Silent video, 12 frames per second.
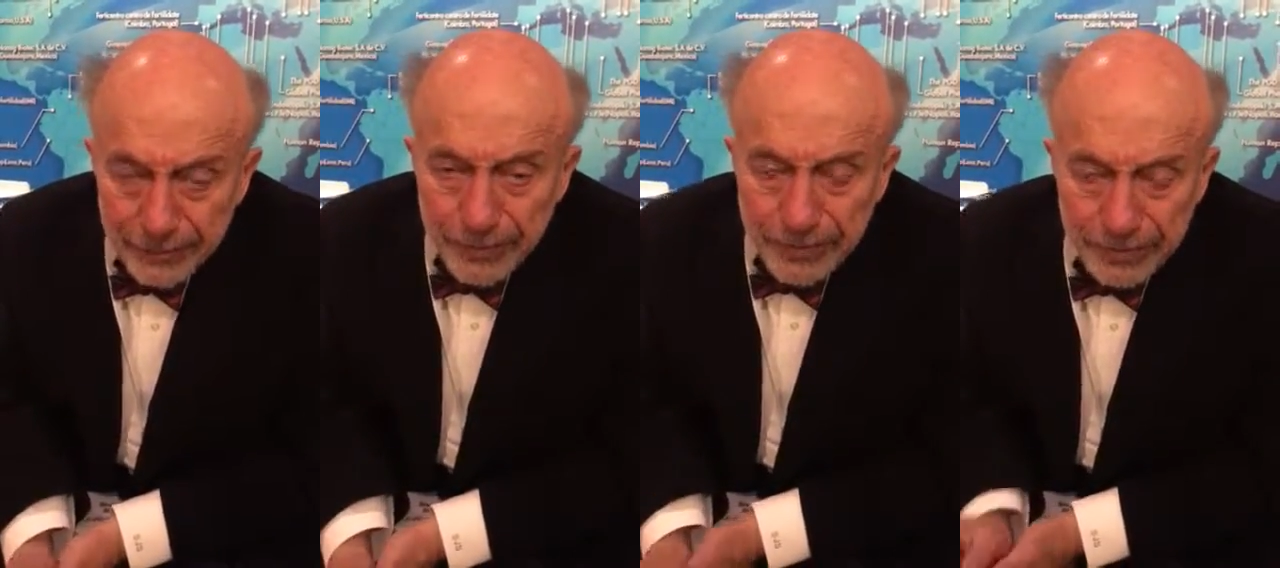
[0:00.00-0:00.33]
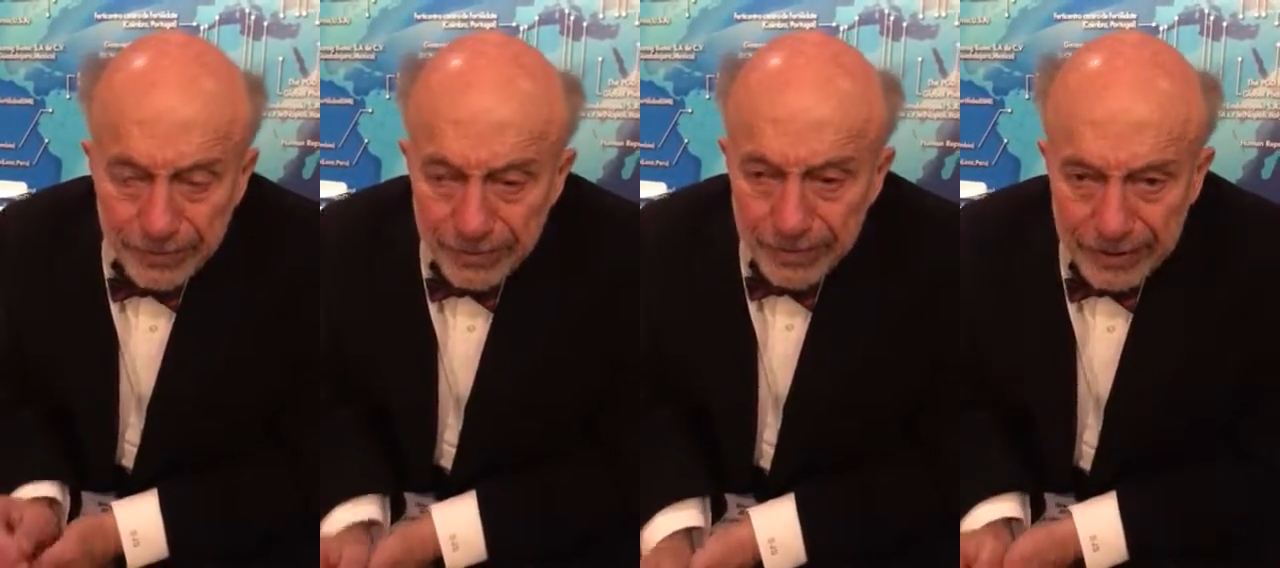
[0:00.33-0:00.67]
with
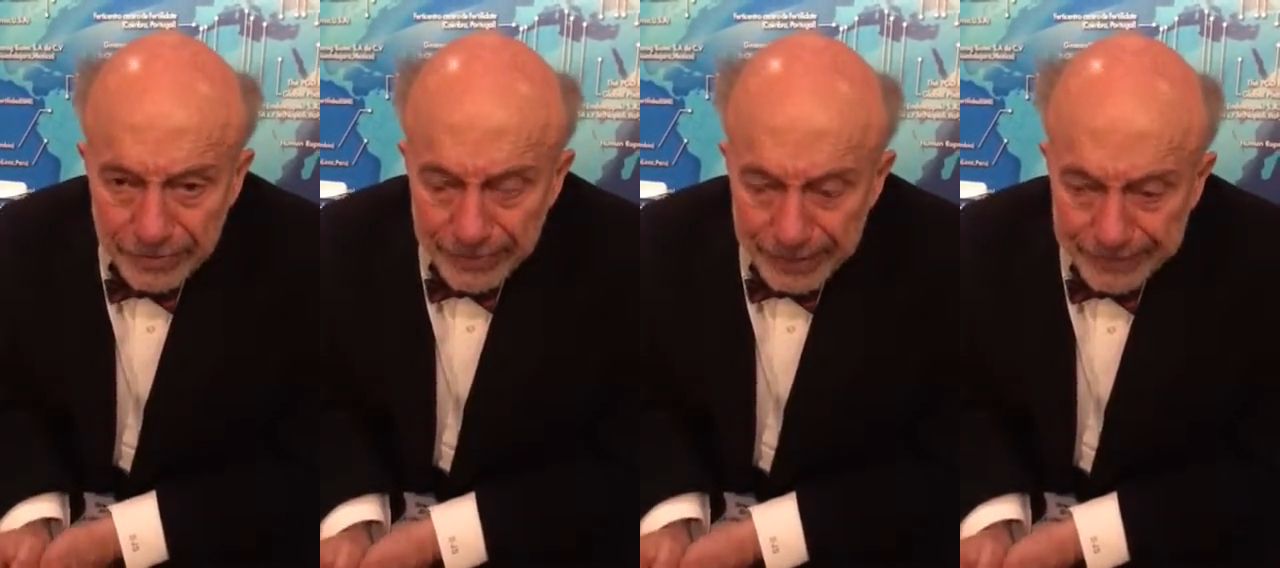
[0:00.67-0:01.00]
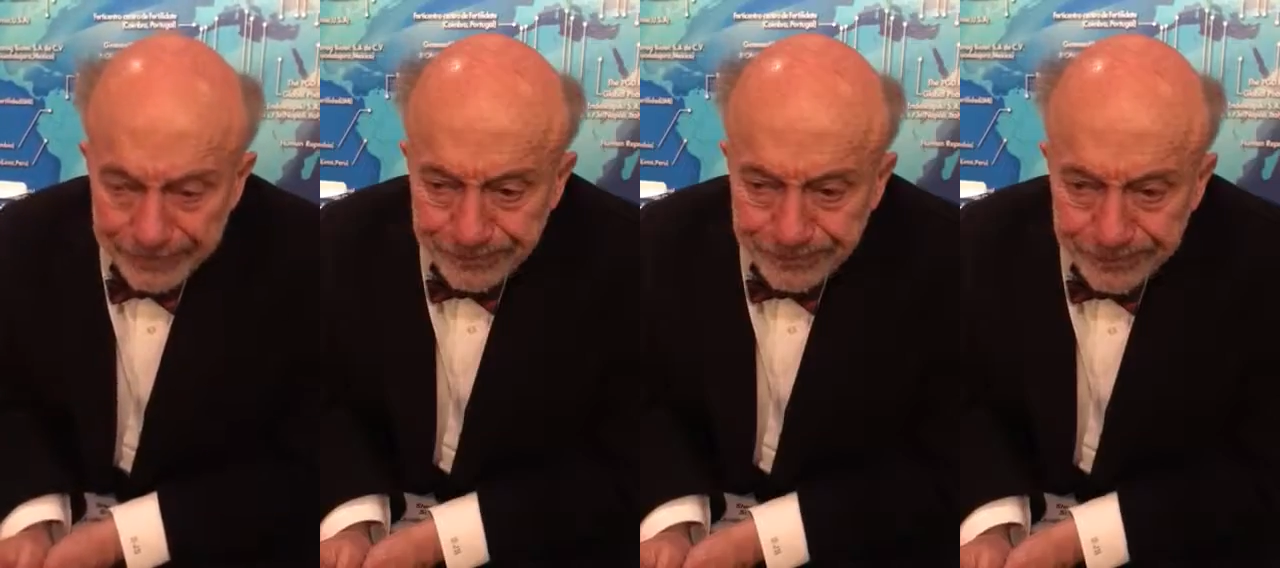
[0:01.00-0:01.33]
a
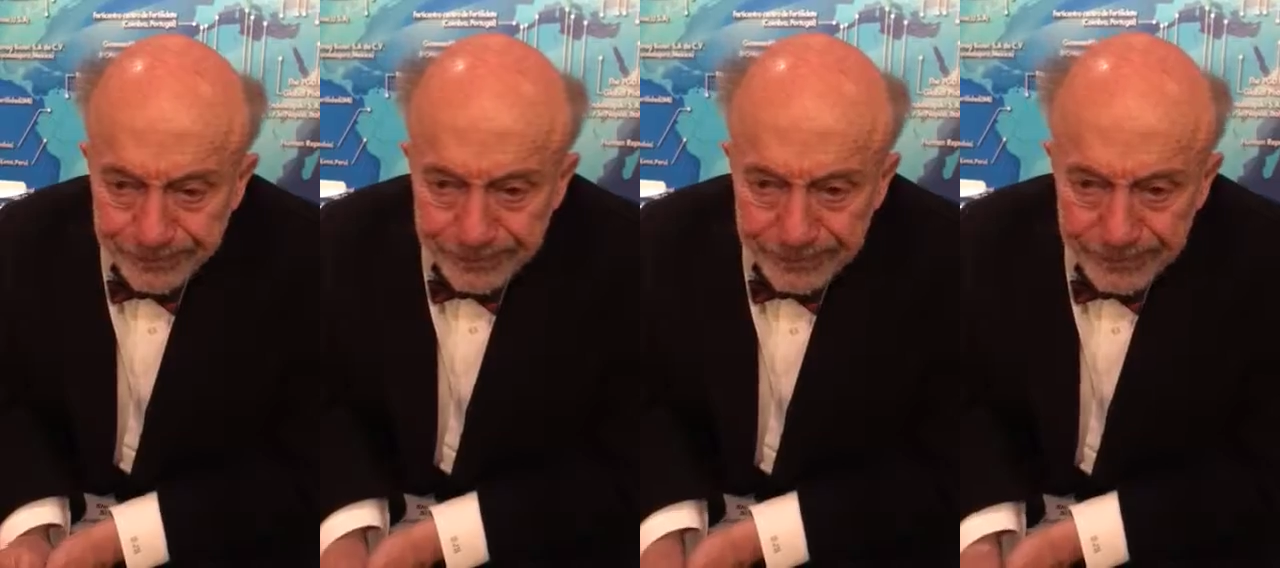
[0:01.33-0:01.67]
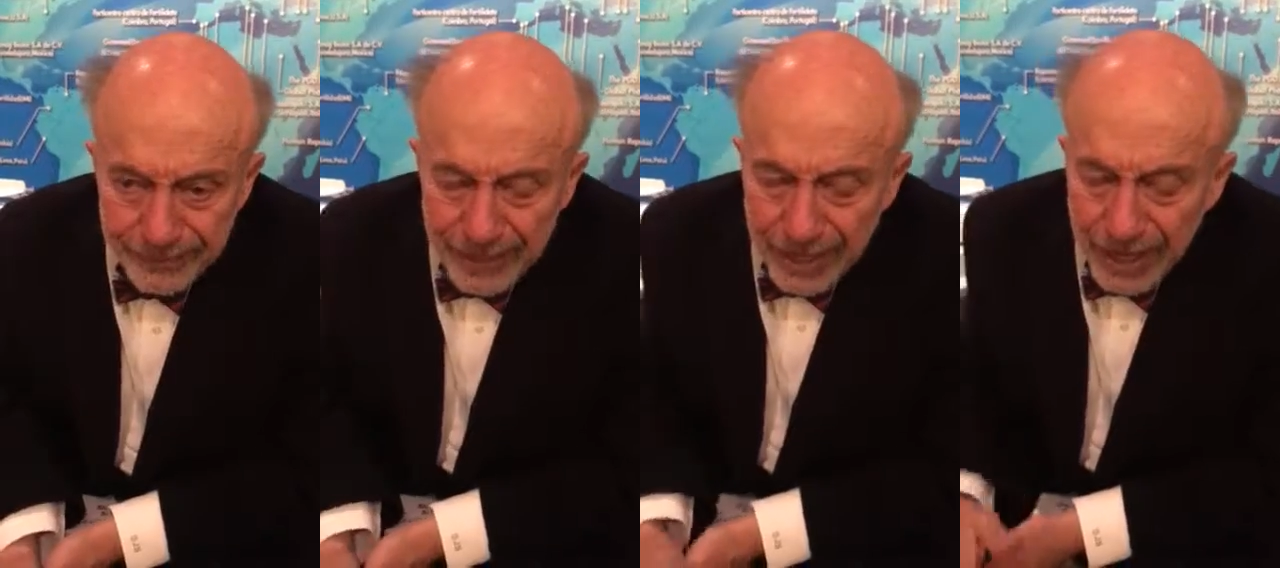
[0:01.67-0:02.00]

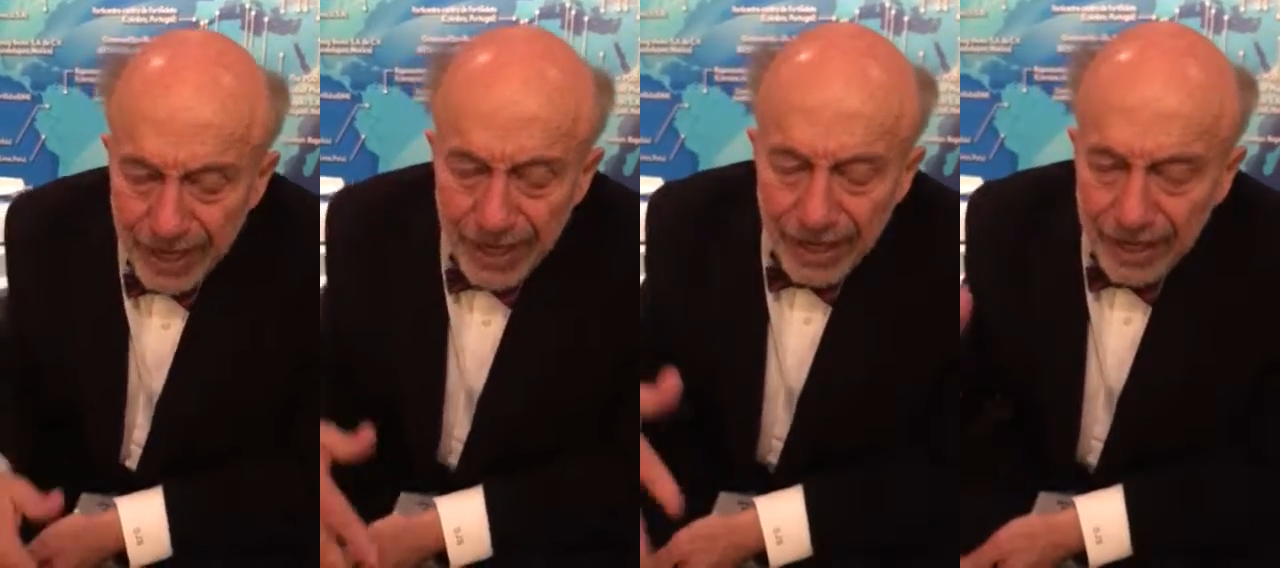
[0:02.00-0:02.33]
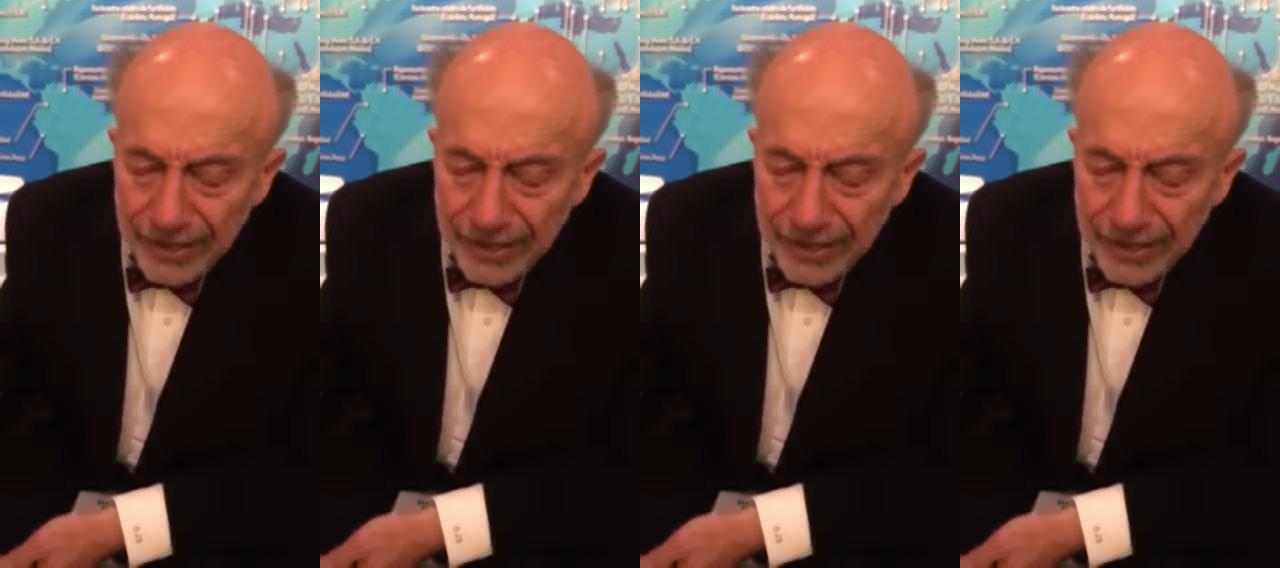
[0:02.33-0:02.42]
Cryotec.